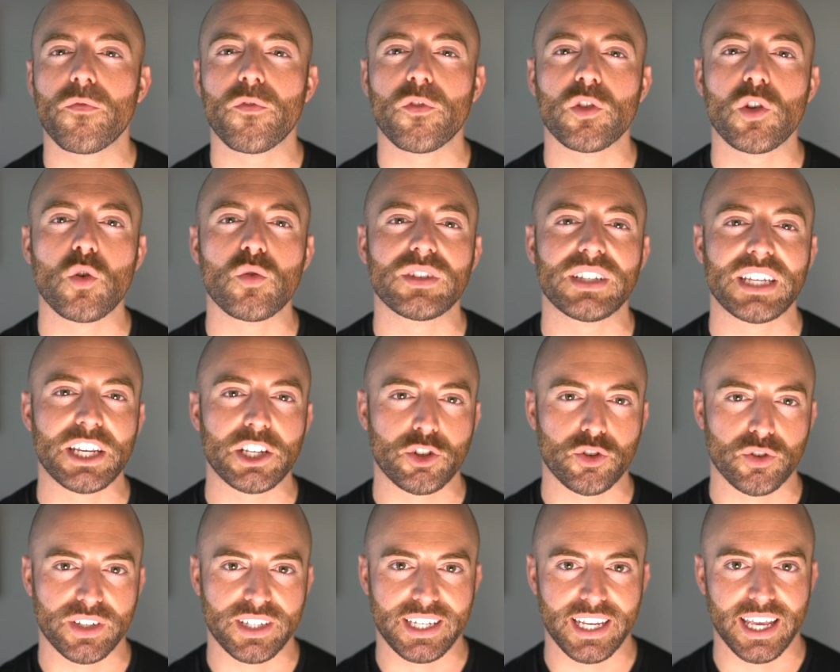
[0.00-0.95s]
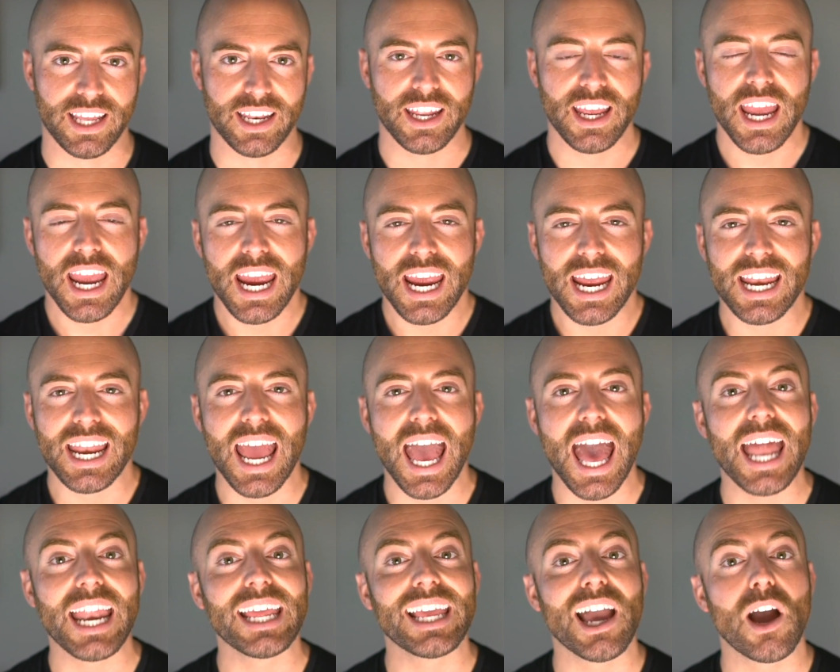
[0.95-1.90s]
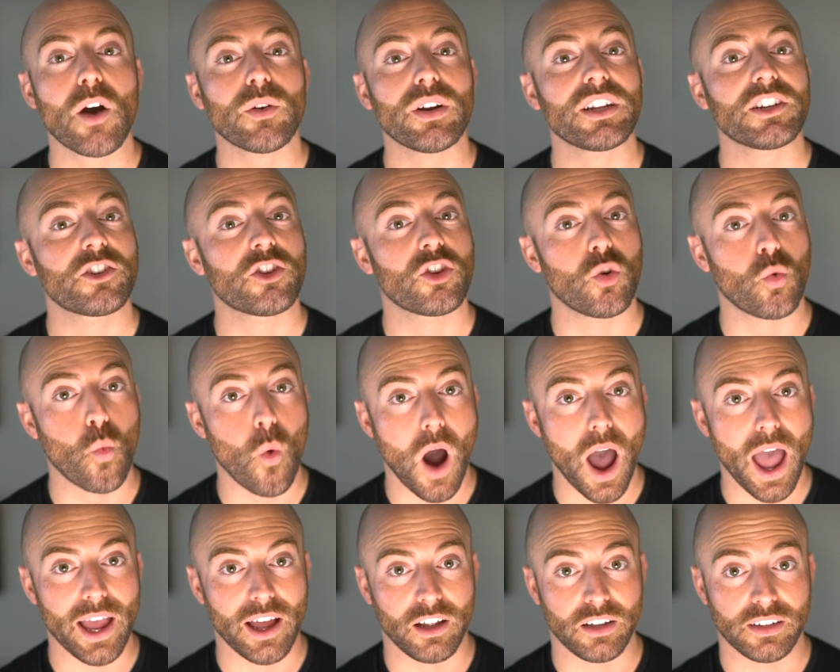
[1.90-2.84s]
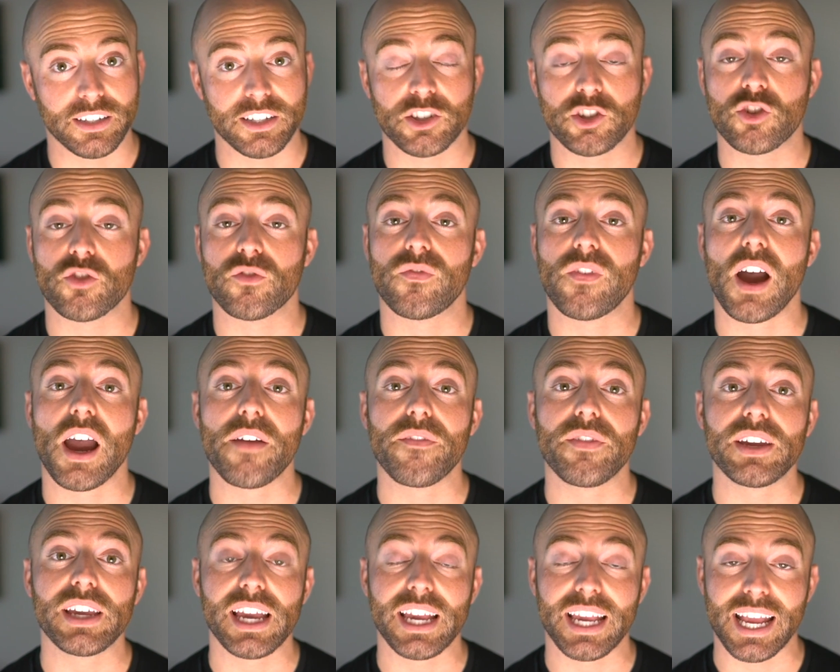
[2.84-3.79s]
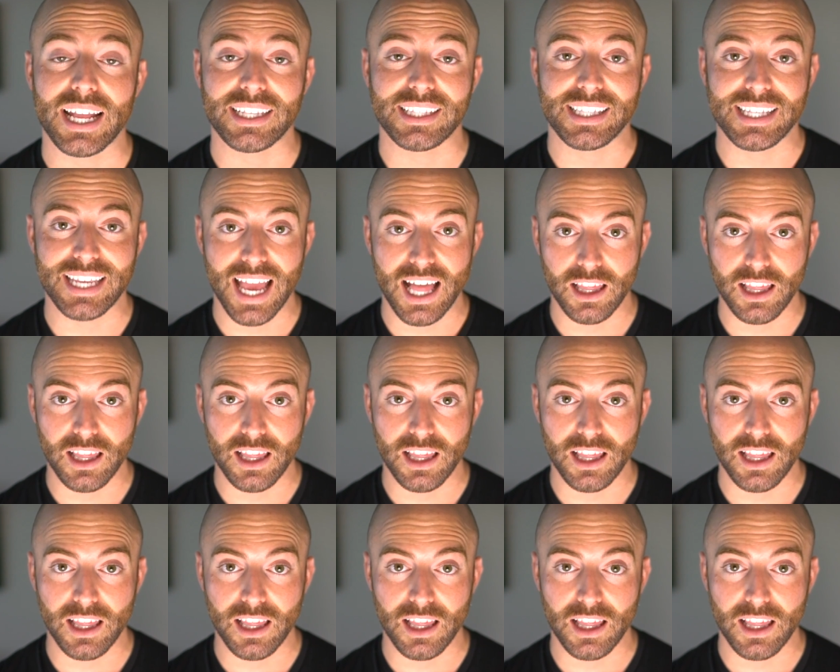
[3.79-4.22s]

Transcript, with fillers: for those interested in heading out into the wild and surviving against the